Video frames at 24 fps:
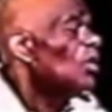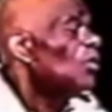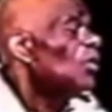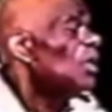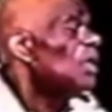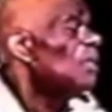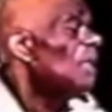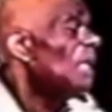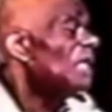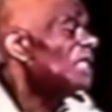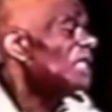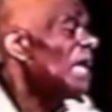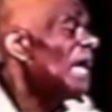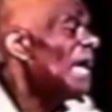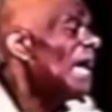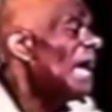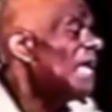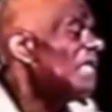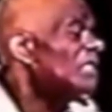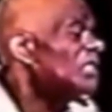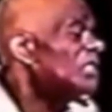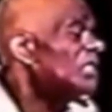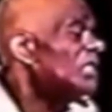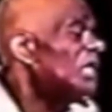We must
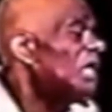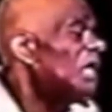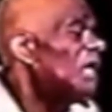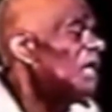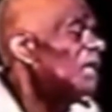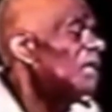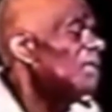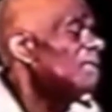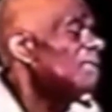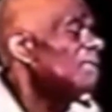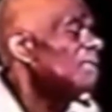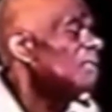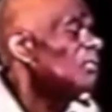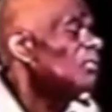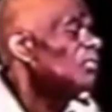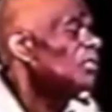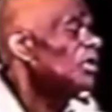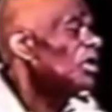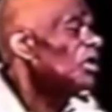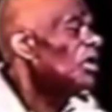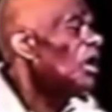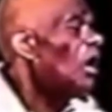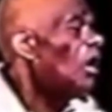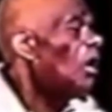answer
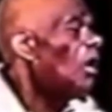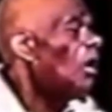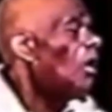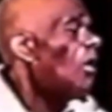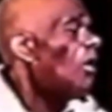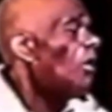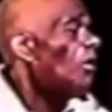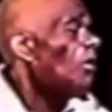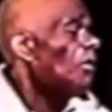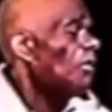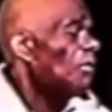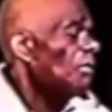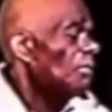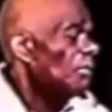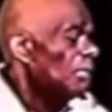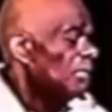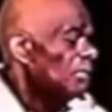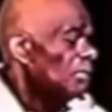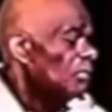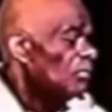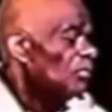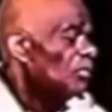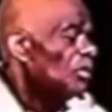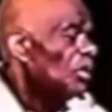the
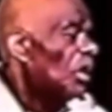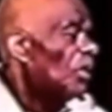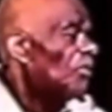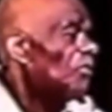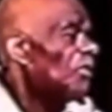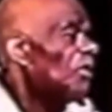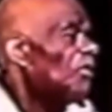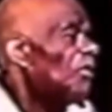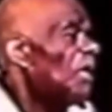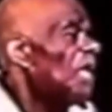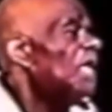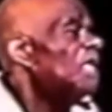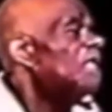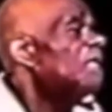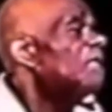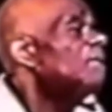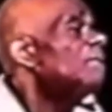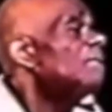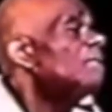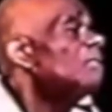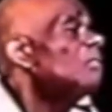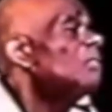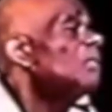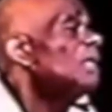call of the great
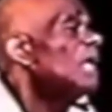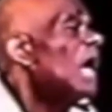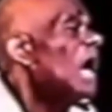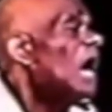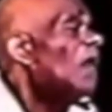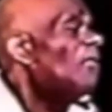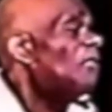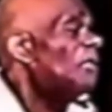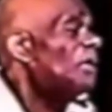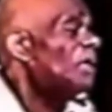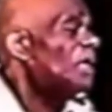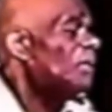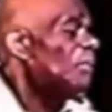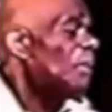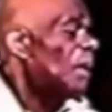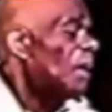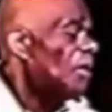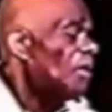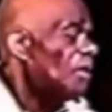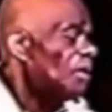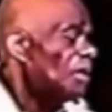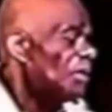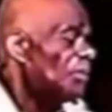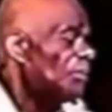
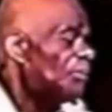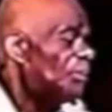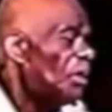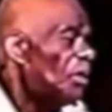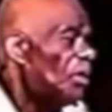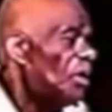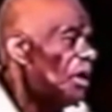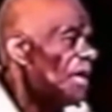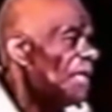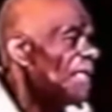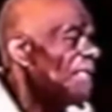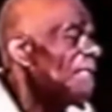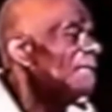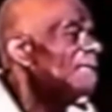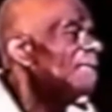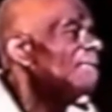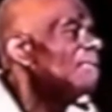African-American poet,